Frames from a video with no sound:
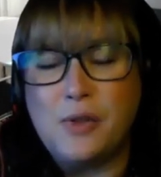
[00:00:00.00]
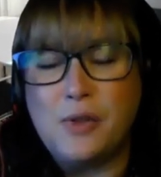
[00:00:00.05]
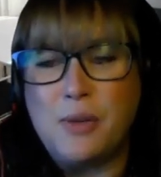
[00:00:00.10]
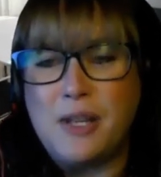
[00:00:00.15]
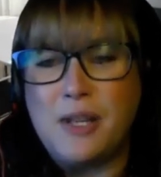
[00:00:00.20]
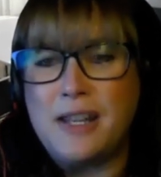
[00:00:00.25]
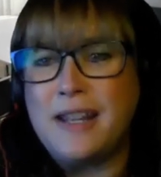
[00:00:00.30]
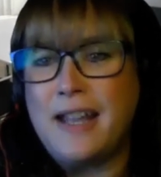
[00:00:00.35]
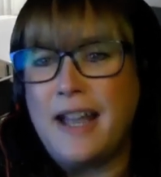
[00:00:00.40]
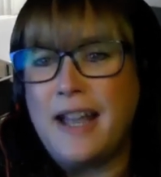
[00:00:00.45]
to
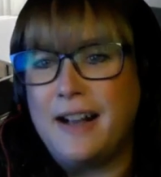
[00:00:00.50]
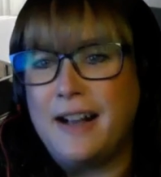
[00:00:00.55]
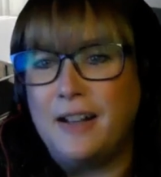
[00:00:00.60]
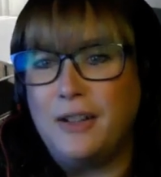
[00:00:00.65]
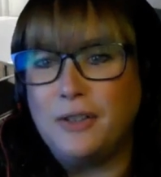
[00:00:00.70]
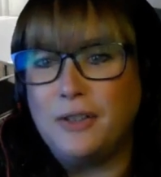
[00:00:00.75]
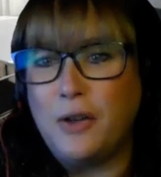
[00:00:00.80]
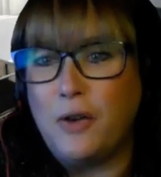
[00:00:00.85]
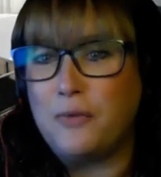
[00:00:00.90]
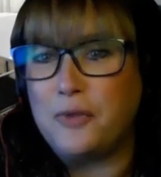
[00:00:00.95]
be
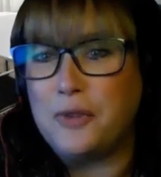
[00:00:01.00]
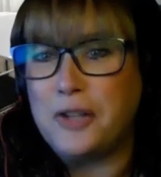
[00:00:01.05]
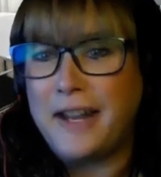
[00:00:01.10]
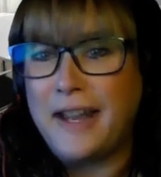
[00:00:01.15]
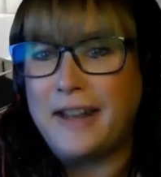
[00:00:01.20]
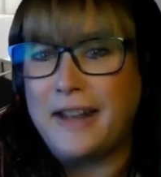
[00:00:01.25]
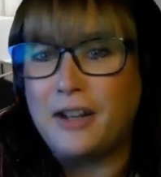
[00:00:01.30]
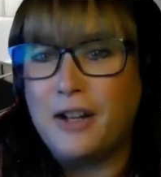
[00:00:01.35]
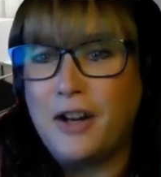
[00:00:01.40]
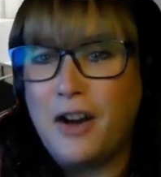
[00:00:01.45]
held hopefully
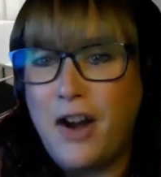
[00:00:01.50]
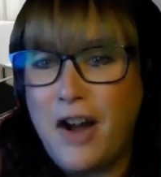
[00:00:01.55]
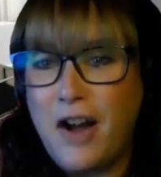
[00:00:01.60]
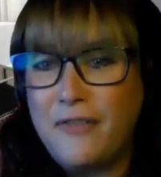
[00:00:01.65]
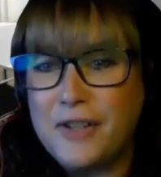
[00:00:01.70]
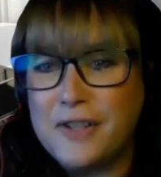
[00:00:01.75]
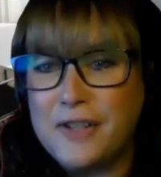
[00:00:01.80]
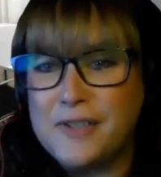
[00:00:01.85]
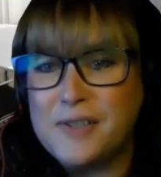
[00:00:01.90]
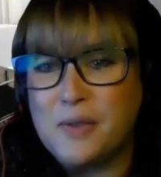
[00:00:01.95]
at our
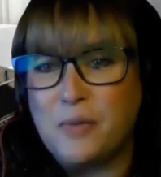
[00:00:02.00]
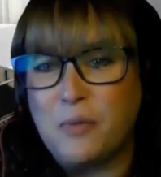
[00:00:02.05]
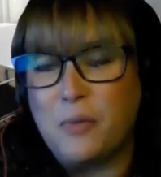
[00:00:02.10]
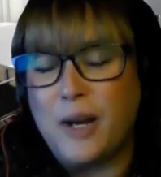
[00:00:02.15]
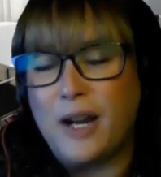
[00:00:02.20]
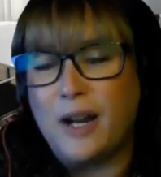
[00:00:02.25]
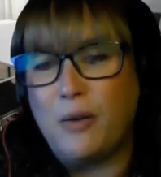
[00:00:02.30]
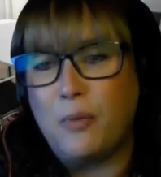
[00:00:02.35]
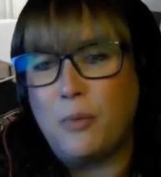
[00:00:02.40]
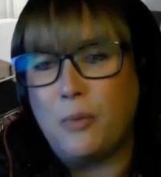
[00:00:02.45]
office
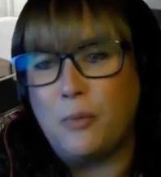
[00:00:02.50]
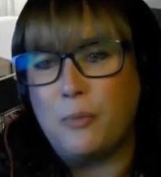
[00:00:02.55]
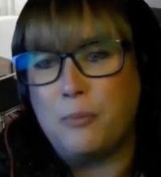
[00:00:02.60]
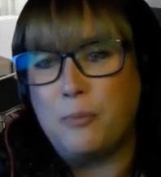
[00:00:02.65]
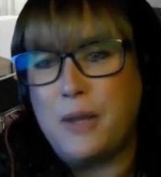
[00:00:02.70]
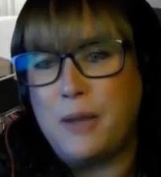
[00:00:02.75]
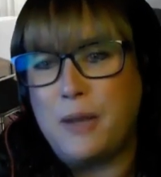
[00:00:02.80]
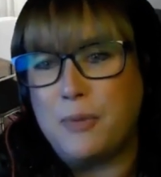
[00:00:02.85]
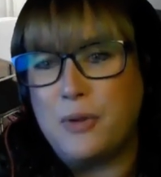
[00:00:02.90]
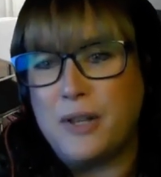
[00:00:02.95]
where
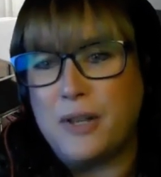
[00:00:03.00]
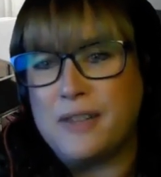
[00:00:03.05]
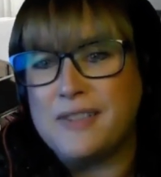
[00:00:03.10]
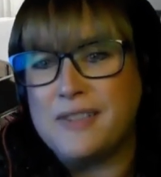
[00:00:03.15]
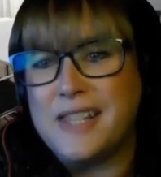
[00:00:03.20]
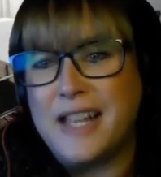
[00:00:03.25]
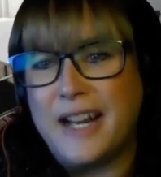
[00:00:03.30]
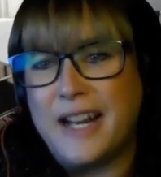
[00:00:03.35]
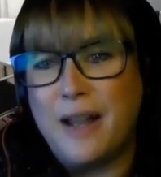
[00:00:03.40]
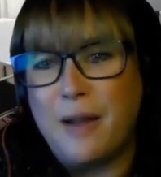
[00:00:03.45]
people
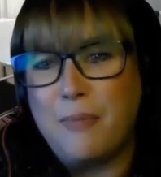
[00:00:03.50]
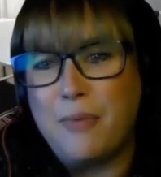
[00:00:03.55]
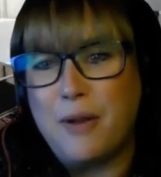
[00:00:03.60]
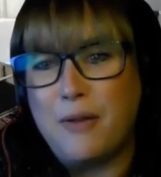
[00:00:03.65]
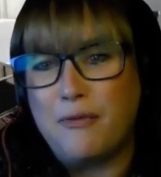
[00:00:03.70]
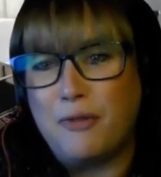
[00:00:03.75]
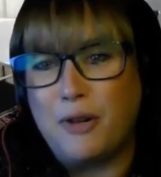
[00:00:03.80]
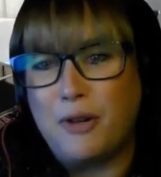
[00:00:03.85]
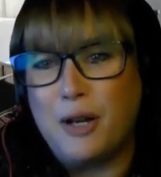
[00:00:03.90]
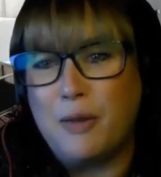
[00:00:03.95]
can sign up
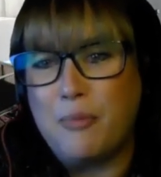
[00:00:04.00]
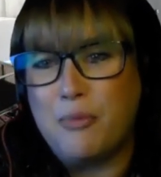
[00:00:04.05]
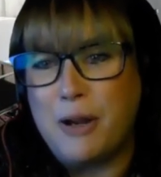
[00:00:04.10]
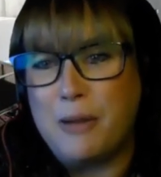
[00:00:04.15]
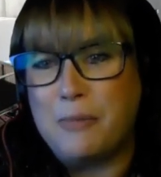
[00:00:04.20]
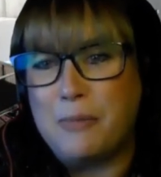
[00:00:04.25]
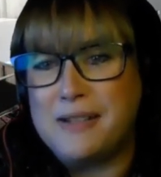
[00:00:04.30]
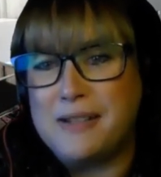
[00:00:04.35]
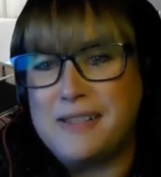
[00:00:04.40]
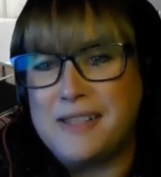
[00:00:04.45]
for an
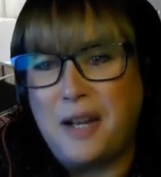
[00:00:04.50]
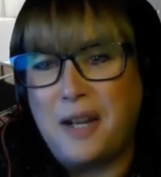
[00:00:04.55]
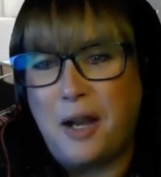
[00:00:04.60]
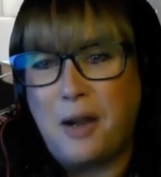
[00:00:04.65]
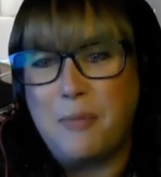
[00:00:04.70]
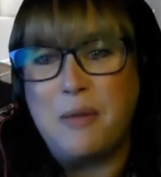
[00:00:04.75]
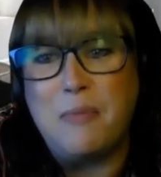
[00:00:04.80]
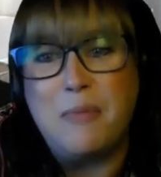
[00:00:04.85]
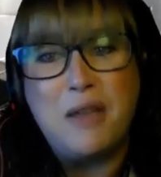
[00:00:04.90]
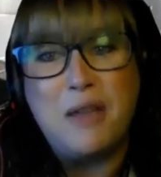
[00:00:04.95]
appointment
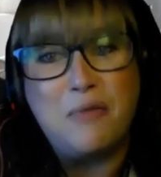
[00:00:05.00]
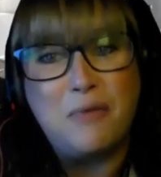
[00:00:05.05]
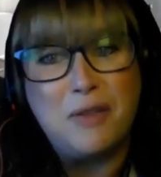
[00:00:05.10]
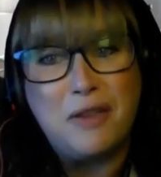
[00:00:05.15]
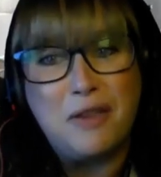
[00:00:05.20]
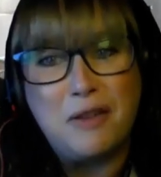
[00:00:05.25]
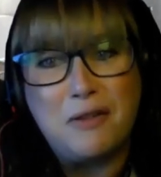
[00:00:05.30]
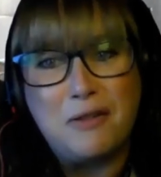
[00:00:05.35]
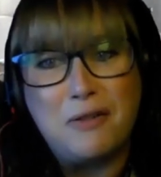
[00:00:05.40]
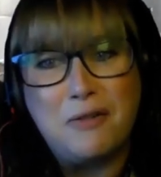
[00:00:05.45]
to come
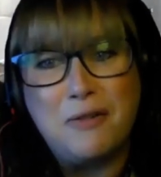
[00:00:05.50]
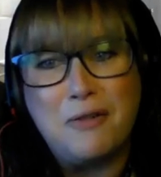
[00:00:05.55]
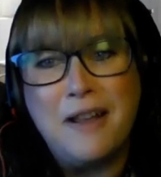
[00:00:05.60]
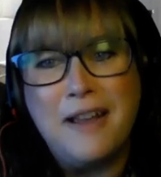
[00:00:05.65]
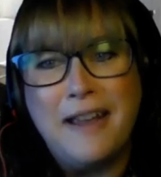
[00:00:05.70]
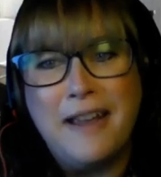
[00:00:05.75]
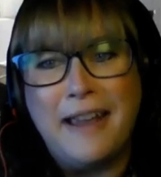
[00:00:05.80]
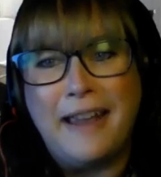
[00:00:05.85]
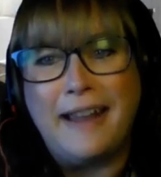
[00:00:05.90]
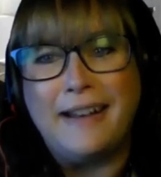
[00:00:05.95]
and meet you
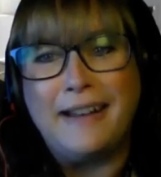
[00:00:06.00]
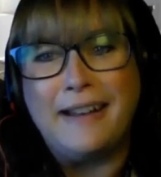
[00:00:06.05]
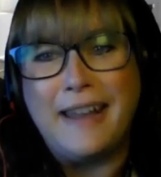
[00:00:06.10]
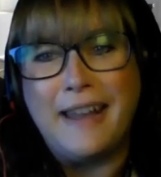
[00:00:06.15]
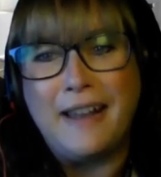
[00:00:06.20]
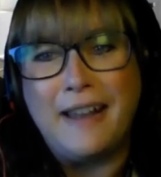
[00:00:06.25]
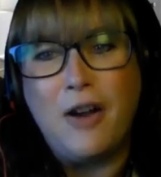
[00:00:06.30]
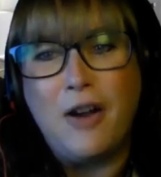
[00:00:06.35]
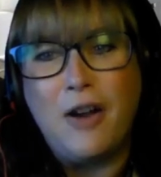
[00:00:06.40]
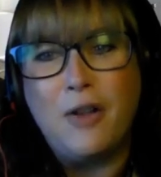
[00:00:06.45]
and
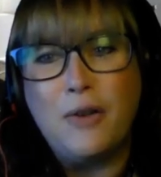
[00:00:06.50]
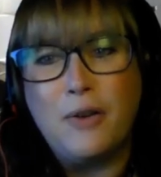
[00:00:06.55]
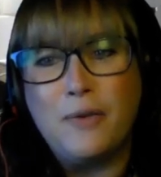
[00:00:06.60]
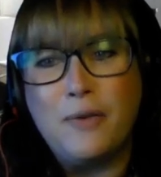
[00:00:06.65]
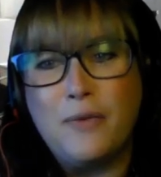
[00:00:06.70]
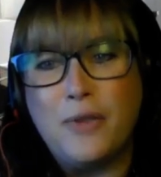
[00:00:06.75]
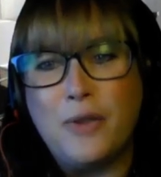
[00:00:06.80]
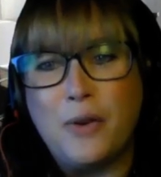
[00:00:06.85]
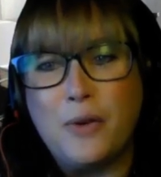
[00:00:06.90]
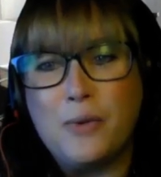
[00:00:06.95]
get all of
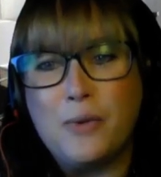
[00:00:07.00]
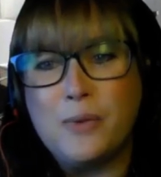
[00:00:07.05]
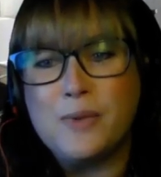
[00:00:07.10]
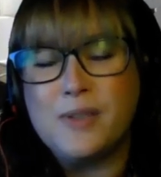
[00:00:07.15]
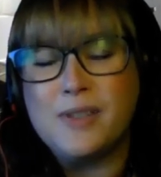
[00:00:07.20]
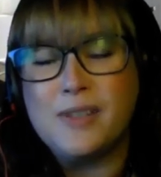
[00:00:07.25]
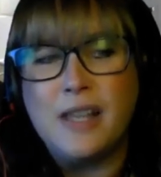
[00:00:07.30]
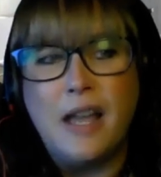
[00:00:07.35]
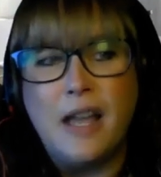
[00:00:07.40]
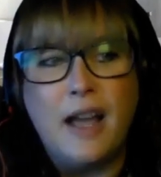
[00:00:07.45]

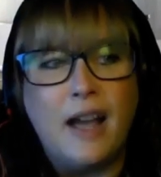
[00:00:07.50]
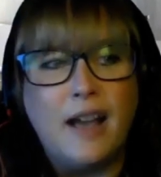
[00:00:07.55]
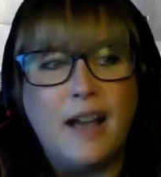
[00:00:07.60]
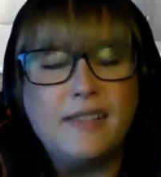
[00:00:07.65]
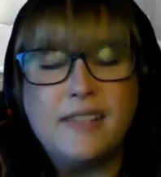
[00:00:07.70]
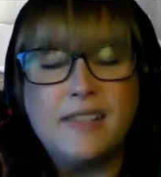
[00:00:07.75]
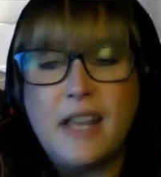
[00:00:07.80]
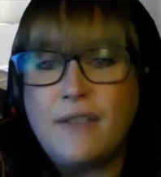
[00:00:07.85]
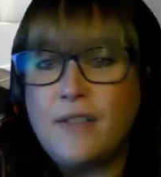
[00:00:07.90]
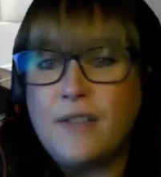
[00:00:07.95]

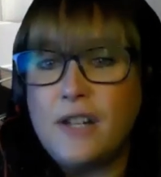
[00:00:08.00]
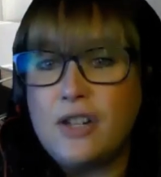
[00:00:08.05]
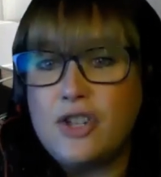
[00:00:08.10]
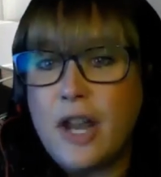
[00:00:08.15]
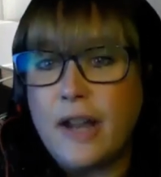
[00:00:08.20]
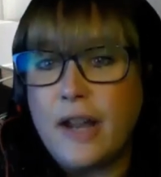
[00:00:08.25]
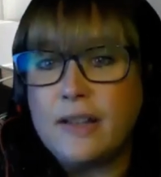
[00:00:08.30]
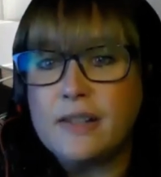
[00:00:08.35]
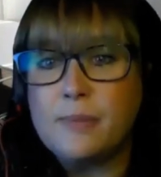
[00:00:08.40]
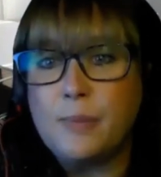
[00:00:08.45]
those safety
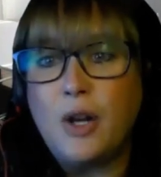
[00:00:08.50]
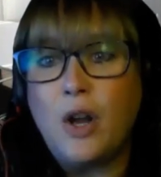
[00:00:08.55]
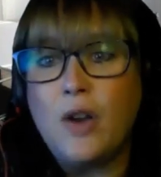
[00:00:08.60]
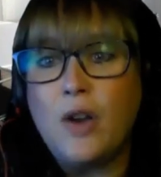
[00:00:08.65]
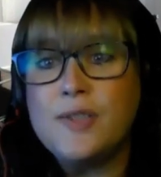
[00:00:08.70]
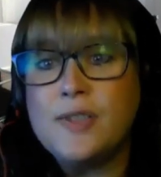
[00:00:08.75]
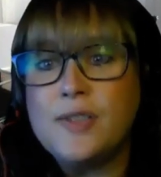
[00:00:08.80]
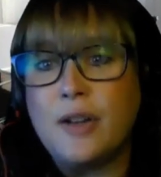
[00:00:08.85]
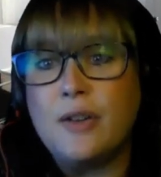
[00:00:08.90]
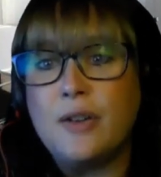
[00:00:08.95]
checks, but
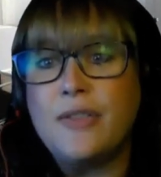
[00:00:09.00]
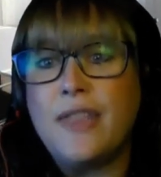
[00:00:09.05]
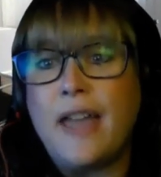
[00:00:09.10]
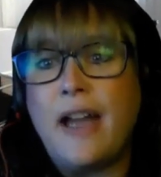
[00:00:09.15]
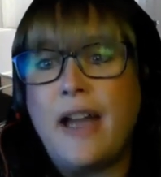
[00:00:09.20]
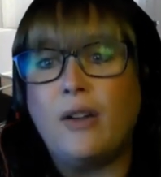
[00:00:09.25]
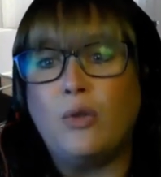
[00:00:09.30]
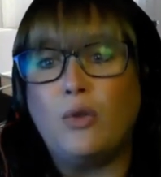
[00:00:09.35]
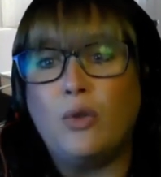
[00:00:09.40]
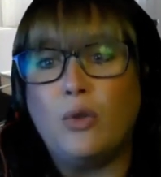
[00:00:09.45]
also
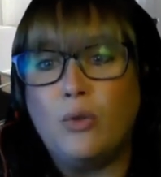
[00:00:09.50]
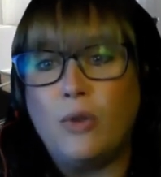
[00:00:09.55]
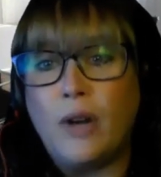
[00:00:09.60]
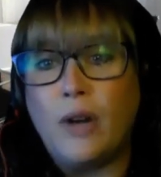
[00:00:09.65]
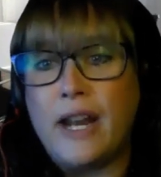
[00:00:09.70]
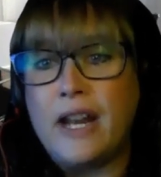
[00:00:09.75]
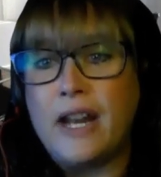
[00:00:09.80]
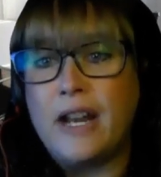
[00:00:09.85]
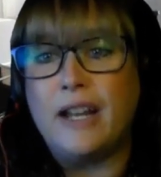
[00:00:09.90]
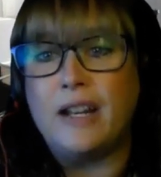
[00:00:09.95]
that
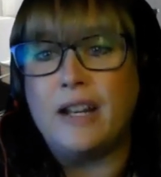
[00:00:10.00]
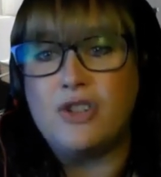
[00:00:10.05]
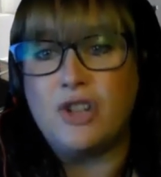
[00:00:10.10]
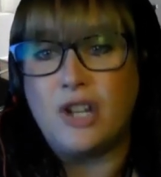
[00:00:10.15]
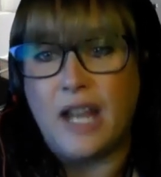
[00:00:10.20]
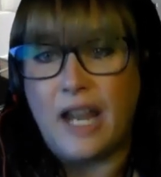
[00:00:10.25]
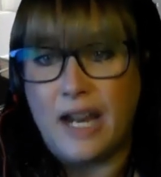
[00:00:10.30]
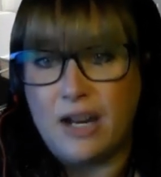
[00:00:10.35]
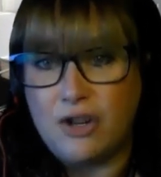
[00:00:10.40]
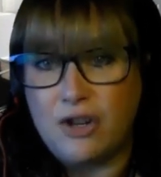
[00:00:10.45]
great
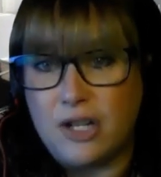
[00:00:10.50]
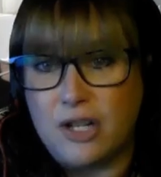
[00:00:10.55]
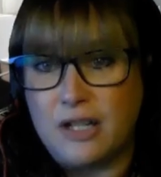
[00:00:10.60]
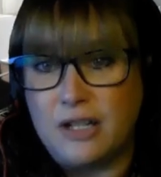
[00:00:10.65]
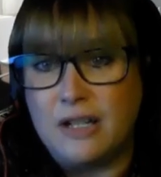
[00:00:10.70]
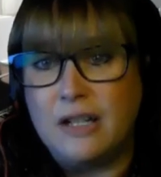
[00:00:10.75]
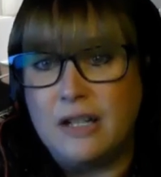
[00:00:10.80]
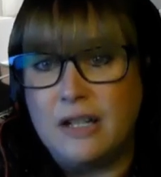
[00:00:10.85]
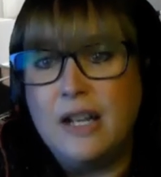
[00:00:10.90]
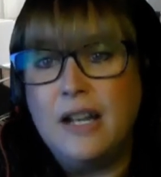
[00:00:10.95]
education
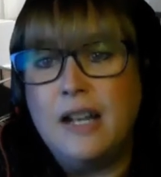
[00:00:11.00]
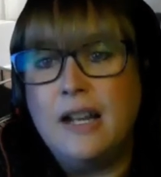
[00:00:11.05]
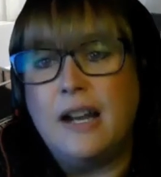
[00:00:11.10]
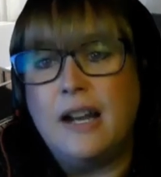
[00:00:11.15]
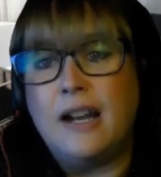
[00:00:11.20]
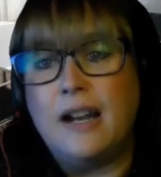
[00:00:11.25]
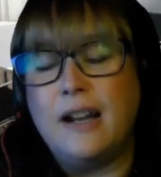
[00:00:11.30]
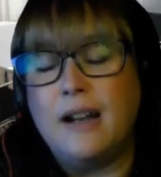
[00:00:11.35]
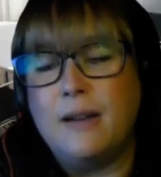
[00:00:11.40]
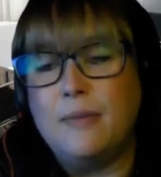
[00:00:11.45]

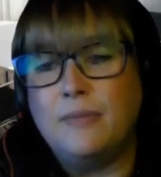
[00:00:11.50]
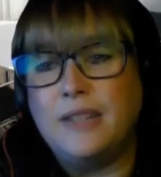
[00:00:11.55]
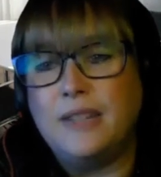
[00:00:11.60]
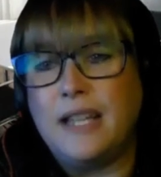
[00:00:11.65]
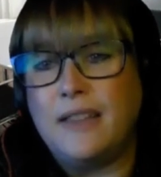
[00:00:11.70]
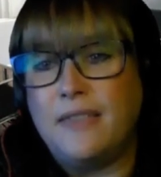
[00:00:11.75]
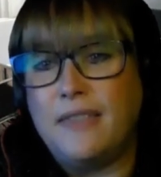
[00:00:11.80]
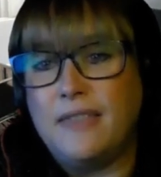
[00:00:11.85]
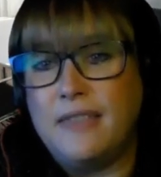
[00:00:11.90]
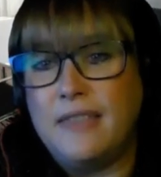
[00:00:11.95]
um,
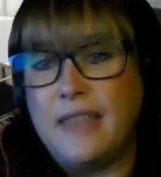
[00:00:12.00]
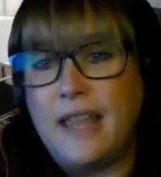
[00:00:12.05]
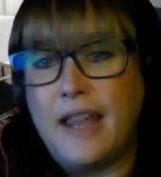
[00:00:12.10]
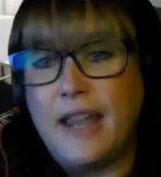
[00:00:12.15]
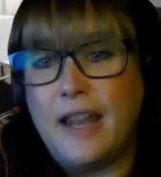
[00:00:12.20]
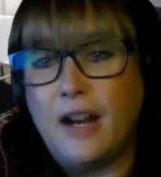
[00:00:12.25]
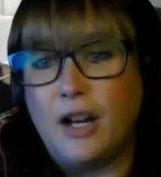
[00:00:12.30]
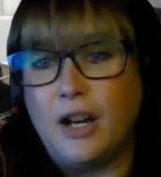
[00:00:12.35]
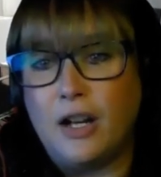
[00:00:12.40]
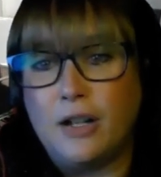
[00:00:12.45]
that
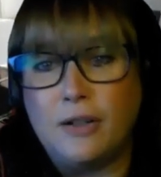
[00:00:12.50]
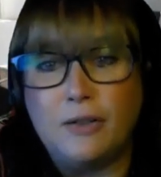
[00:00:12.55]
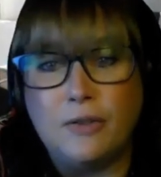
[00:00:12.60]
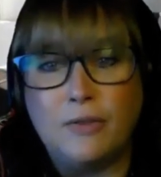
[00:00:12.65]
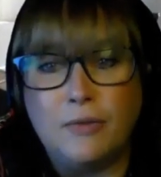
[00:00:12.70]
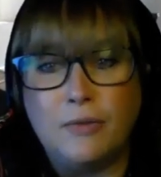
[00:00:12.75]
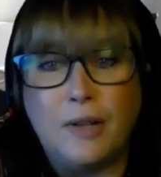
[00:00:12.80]
they are